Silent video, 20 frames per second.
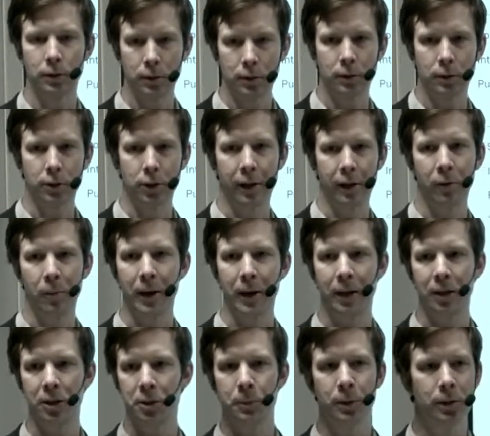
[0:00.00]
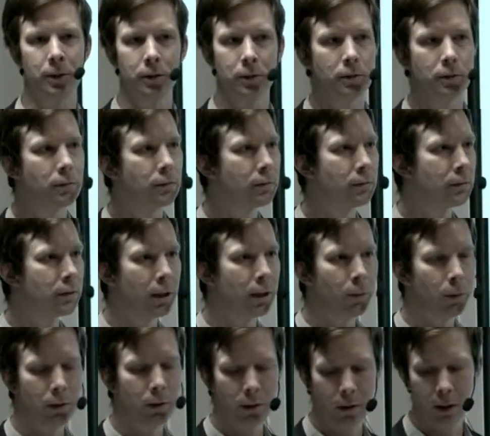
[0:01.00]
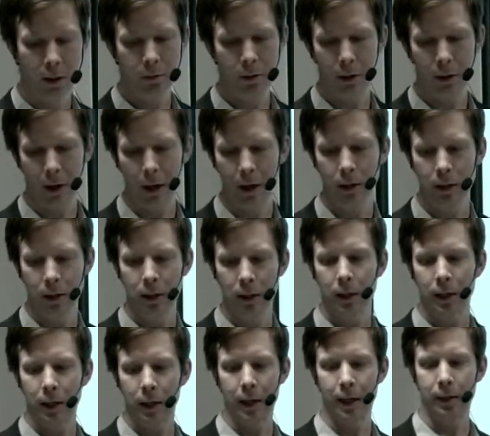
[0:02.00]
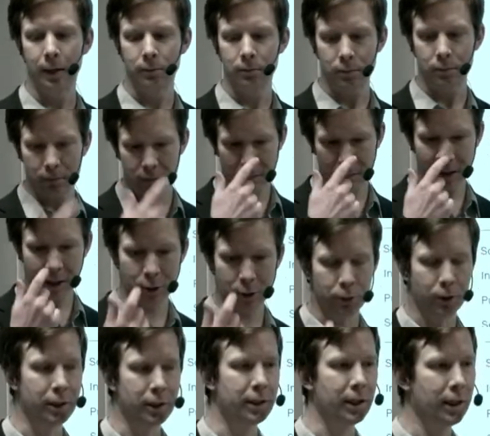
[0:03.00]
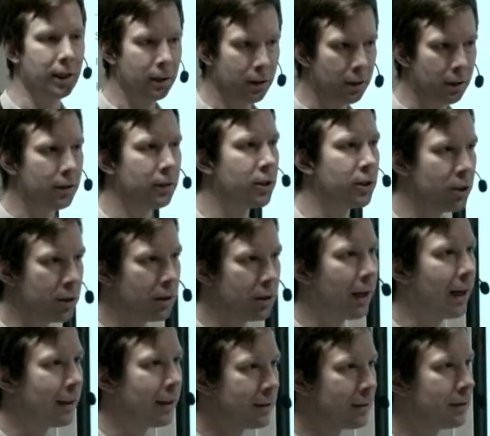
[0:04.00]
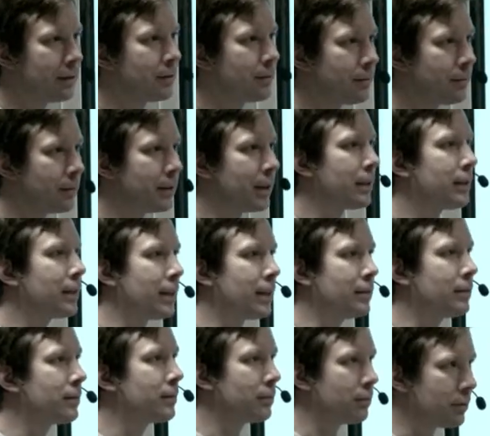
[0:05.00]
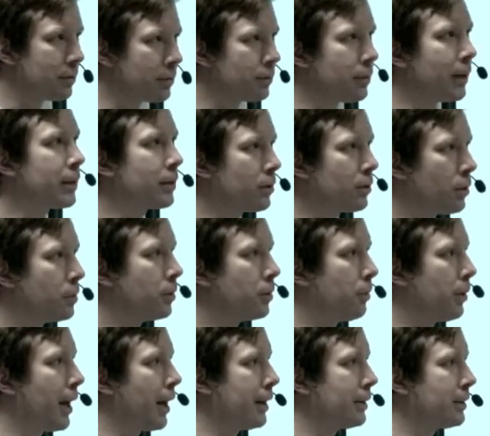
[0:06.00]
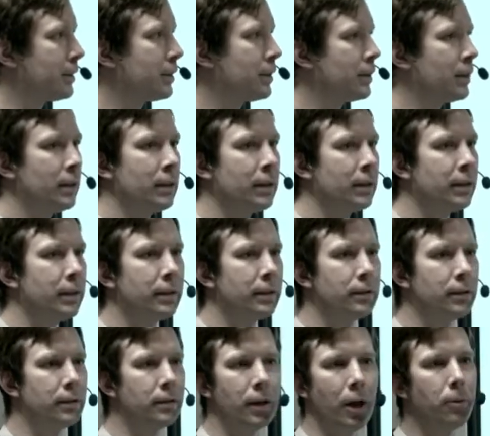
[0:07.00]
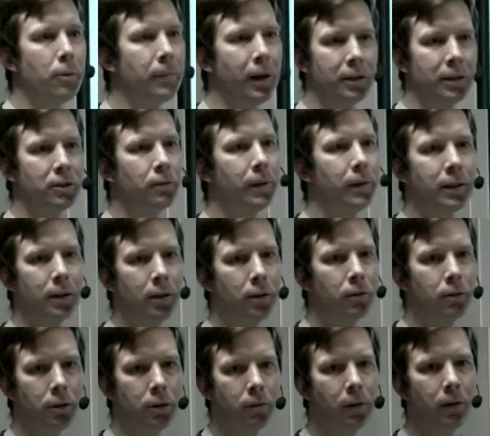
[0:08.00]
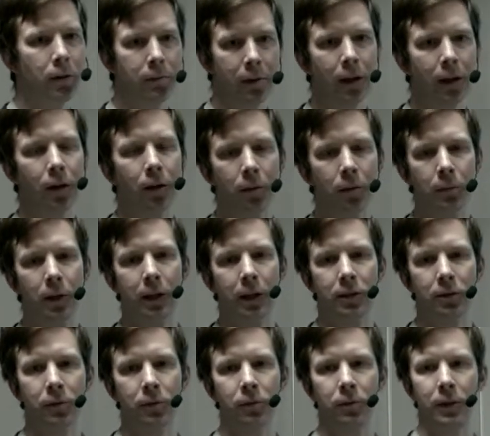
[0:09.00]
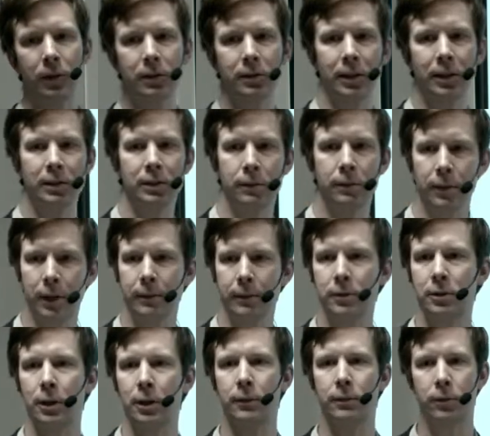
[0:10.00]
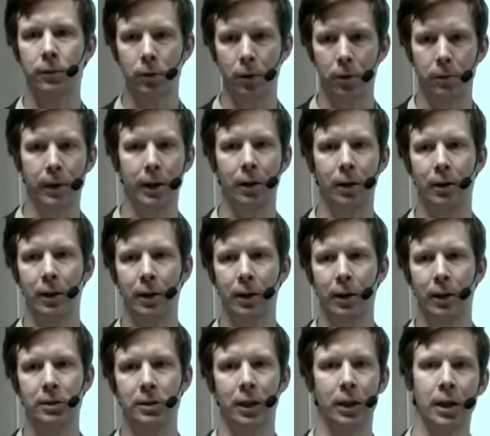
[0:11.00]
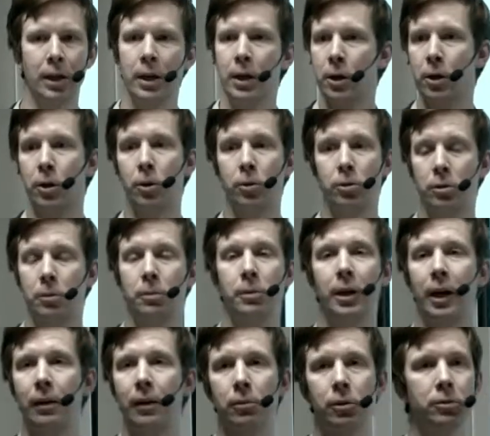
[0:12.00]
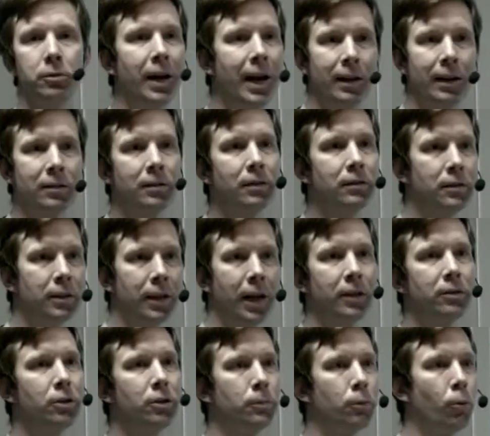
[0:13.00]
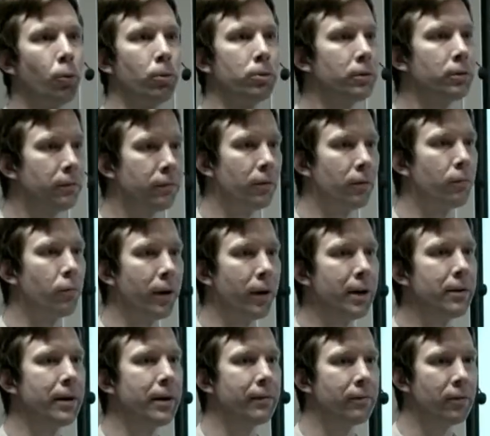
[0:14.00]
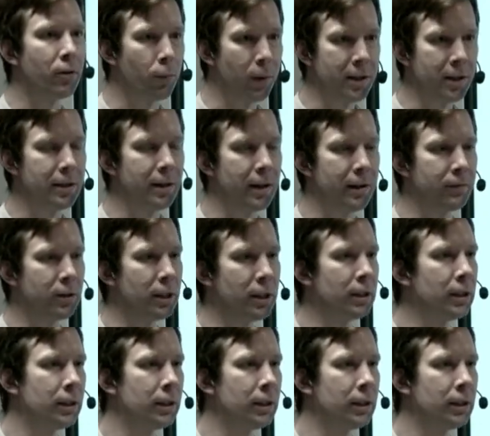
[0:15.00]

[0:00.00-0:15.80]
Server management? Anyone? No? Okay. Enter ID, conditional access. That's quite commonplace. No matter whether you're doing regular Microsoft 365 stuff or you're regulating who should be able to access the Azure portal from wherever, whenever,